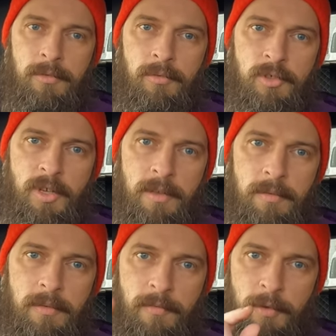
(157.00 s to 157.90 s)
to check.
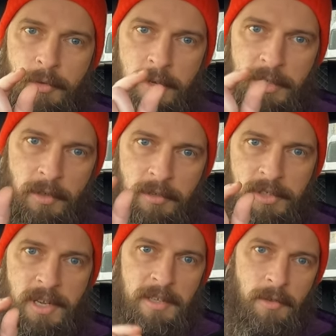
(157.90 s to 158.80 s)
You've got a little
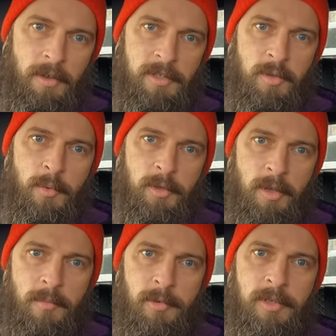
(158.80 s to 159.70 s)
slider at the
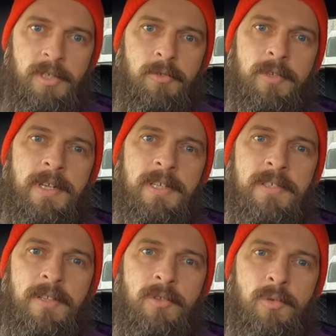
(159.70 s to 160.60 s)
bottom. You need to click
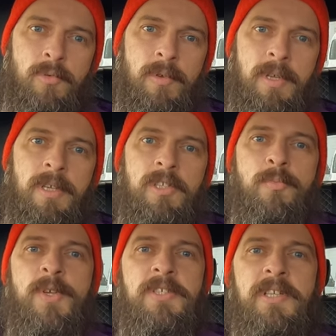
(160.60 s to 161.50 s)
that too. It's
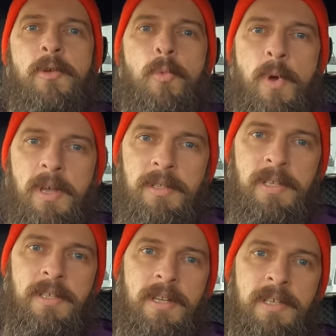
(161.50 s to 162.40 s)
basically a
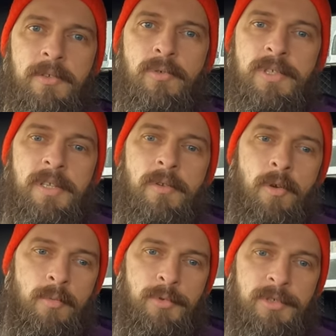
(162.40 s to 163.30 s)
warning telling you that
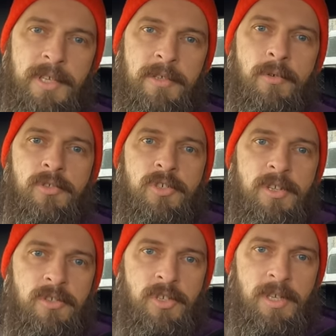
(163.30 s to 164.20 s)
obviously you're
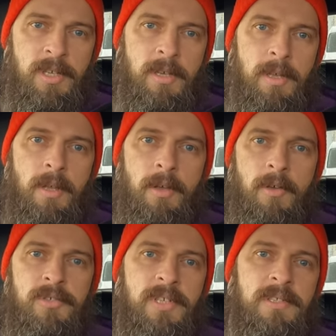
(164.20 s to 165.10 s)
changing
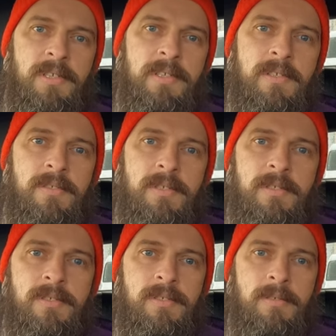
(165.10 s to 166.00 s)
a setting that
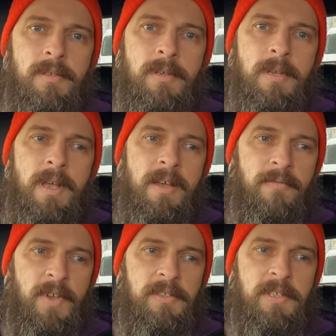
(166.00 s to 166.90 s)
is
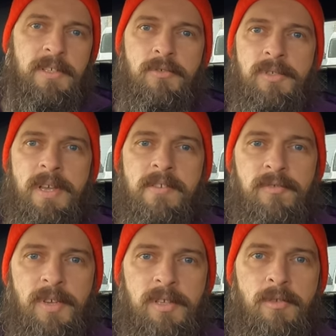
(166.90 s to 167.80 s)
affecting the
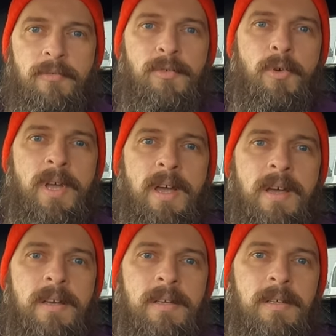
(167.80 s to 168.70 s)
drivetrain of your
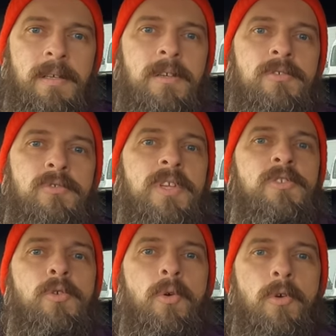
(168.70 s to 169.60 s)
car, so
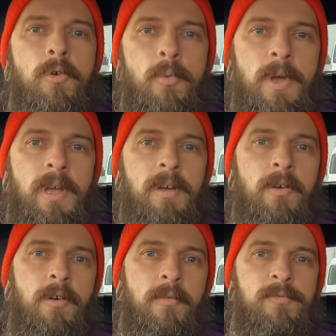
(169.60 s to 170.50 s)
that you're aware
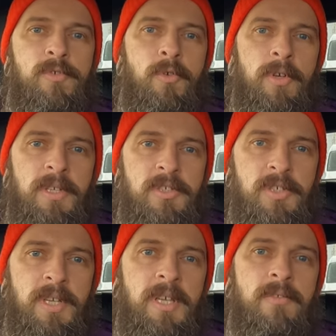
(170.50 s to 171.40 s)
of the
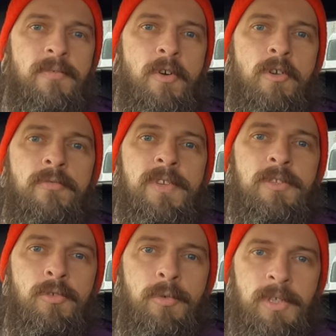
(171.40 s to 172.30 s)
risk involved
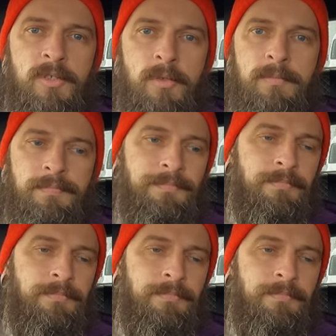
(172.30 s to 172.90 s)
in doing so.